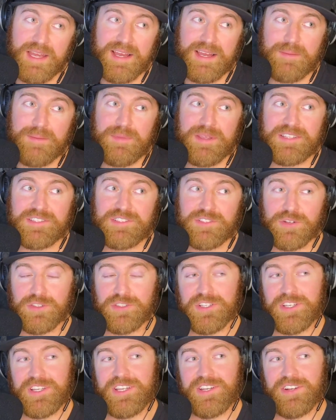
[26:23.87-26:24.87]
Yeah. I mean, Social
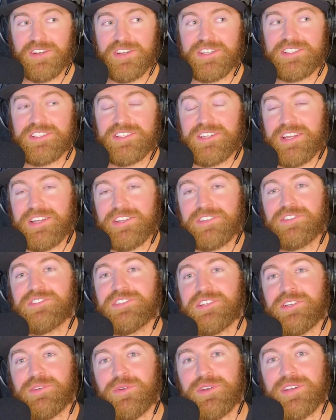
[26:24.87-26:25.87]
Security is an
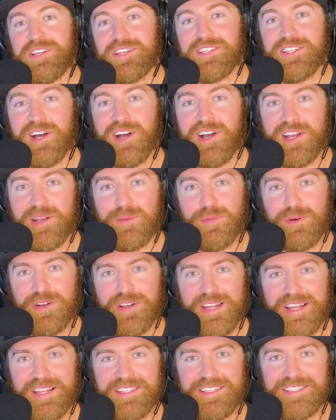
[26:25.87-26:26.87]
interesting one to talk
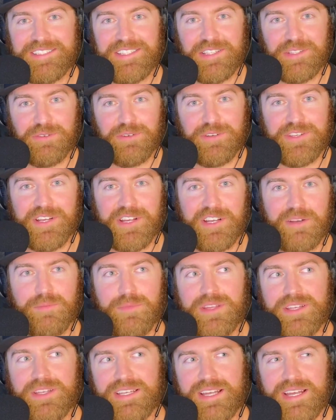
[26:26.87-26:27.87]
about, at least in the
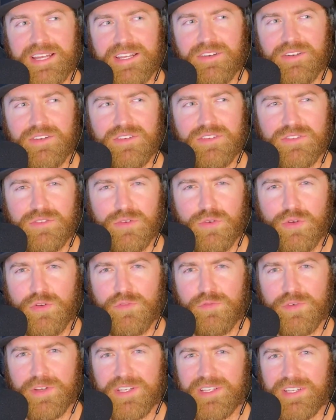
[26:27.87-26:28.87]
retirement. I don't know
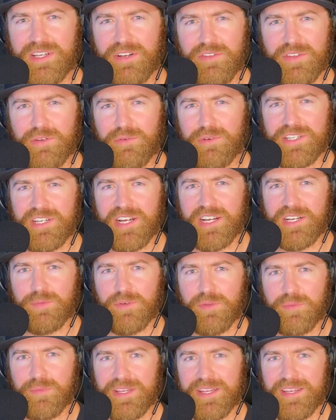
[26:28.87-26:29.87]
if we, I don't think we talked
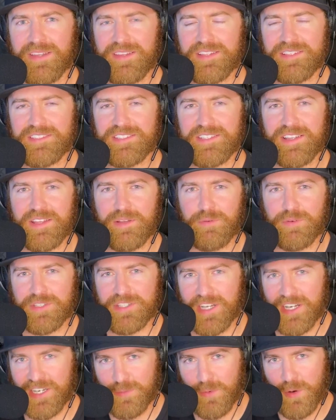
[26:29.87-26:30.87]
about in the beginning of this, because I think we
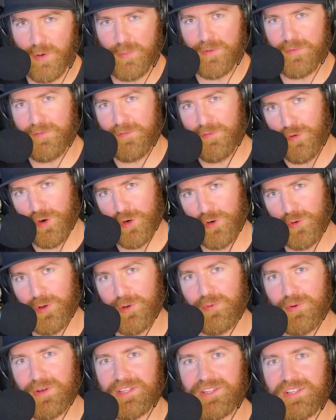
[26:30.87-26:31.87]
talked about before we
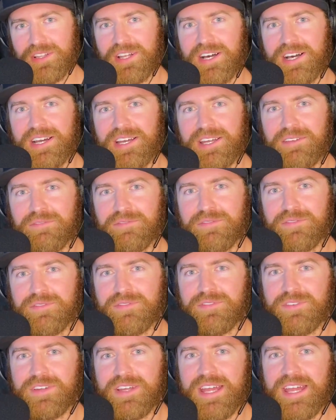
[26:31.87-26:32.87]
went live,
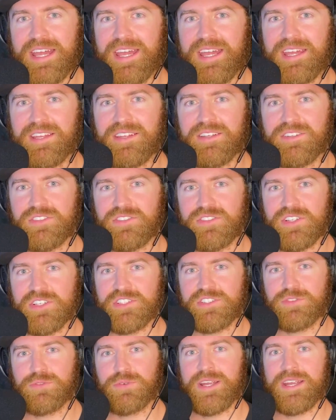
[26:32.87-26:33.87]
and
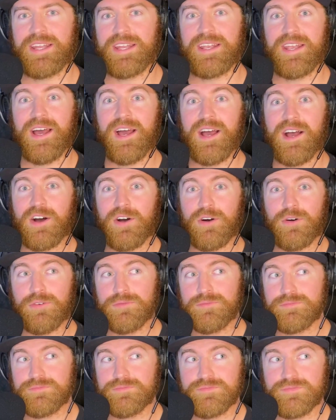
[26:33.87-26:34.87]
just right
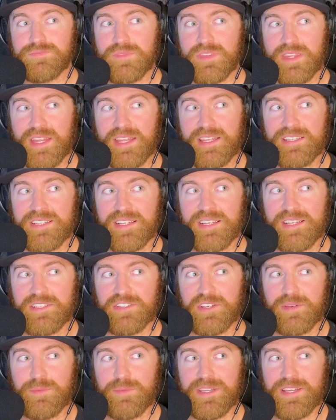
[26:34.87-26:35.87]
now they said
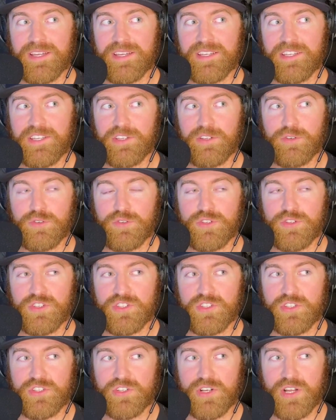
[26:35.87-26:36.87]
it's going to be a
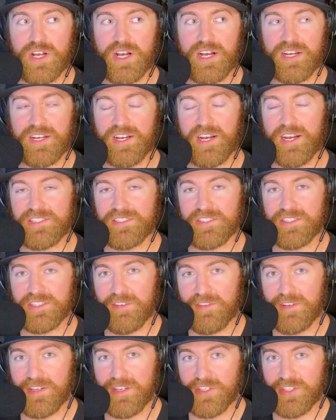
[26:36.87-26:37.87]
huge uh, cost of
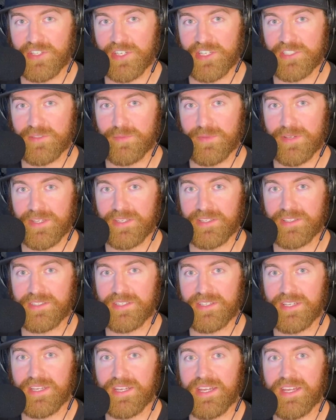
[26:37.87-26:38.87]
living
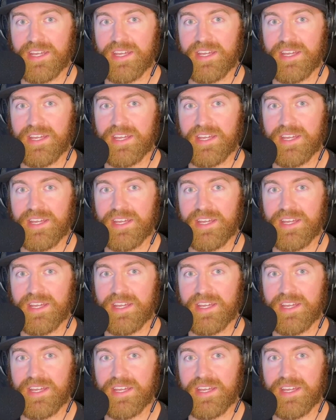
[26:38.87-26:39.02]
adjustment